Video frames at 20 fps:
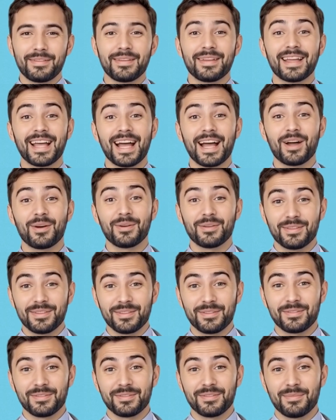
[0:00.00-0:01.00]
Now,
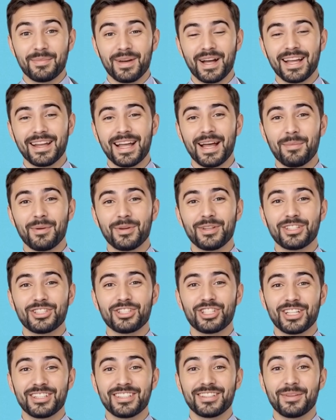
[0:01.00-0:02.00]
pineapple is
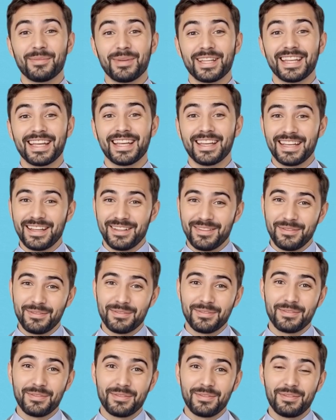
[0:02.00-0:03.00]
just the beginning.
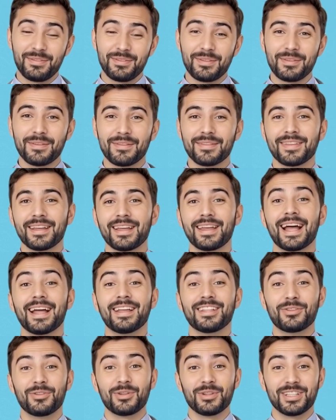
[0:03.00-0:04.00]
The
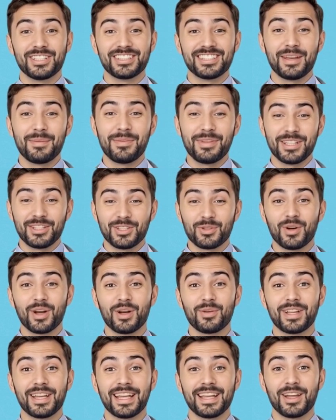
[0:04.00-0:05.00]
next fruit is something you
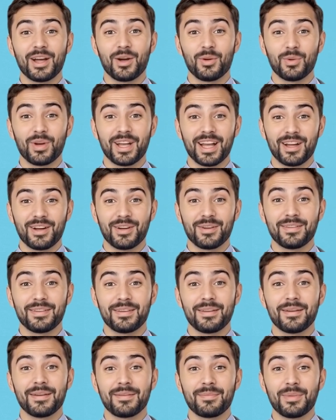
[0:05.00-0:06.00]
already know well,
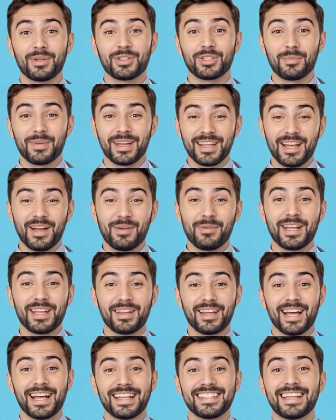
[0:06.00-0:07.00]
but you may not
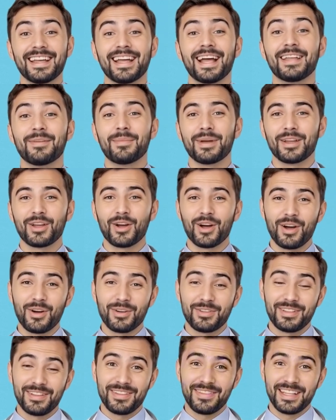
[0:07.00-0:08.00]
realize it has been
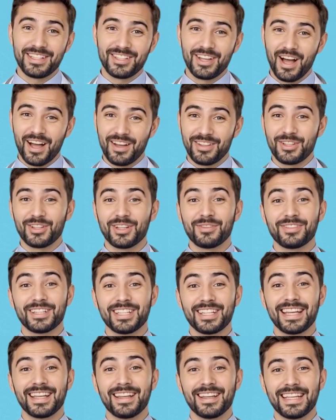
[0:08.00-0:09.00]
called the doctor of the
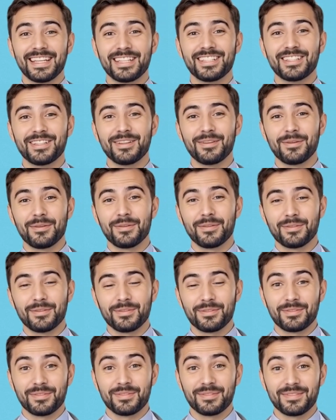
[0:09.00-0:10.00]
kidneys.
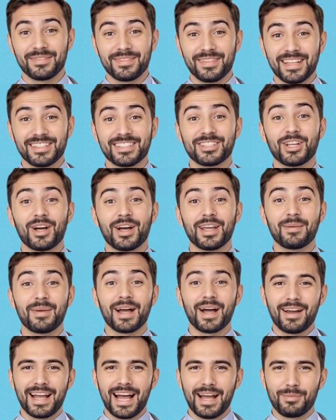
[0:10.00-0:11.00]
Let's talk
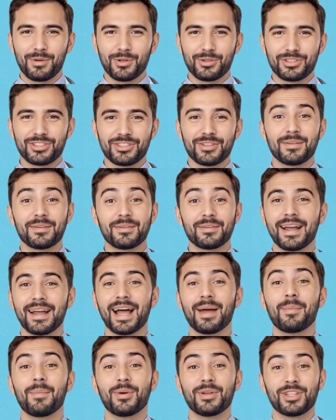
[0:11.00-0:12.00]
about apples.
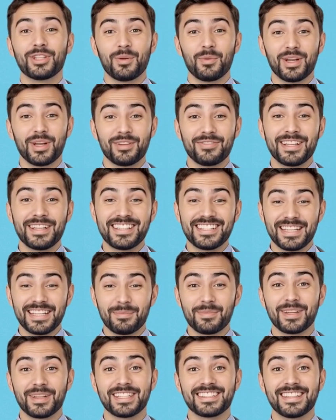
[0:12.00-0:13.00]
Apples are one of the
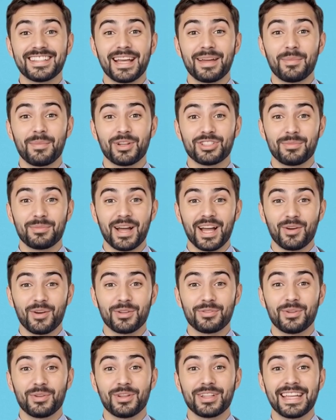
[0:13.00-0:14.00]
simplest and most
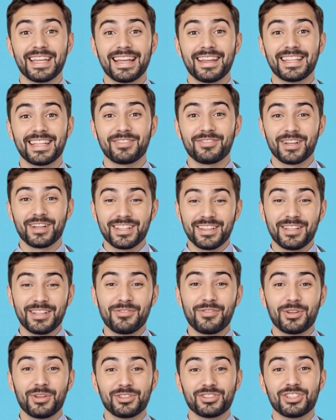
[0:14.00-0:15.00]
powerful kidney-friendly
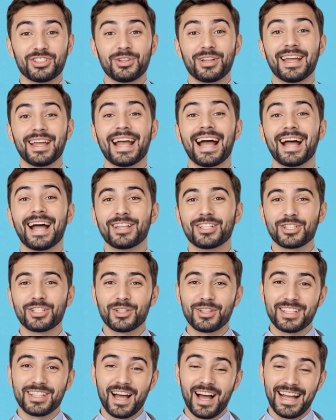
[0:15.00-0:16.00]
fruits you can add to
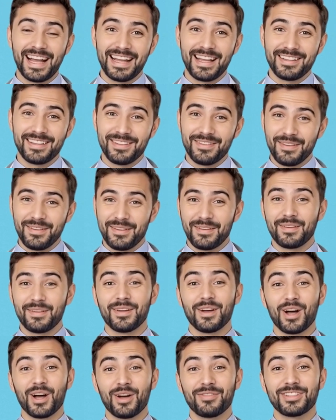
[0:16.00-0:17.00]
your diet.
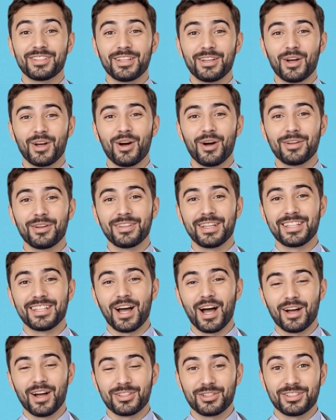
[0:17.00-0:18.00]
Often called the
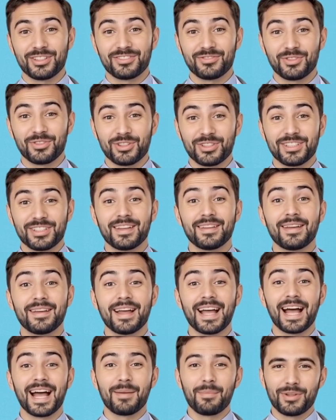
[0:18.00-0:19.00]
doctor's fruit,
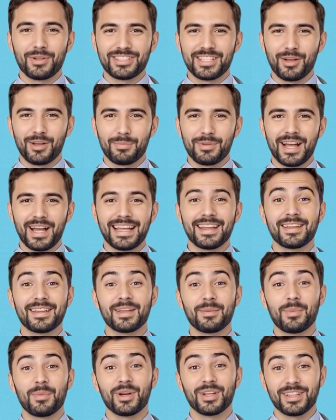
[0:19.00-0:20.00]
apples help lighten
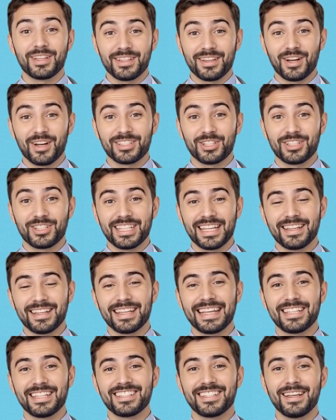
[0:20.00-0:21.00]
the burden on your
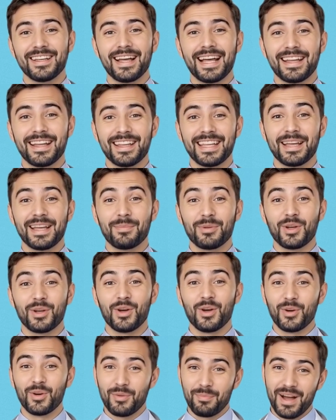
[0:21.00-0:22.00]
kidneys and keep your
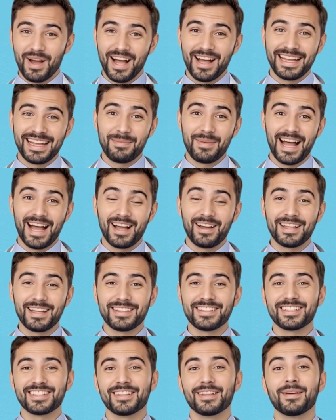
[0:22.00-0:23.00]
whole body
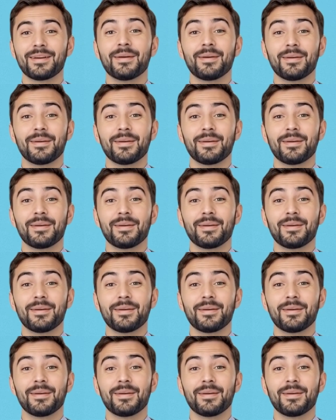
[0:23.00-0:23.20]
balanced.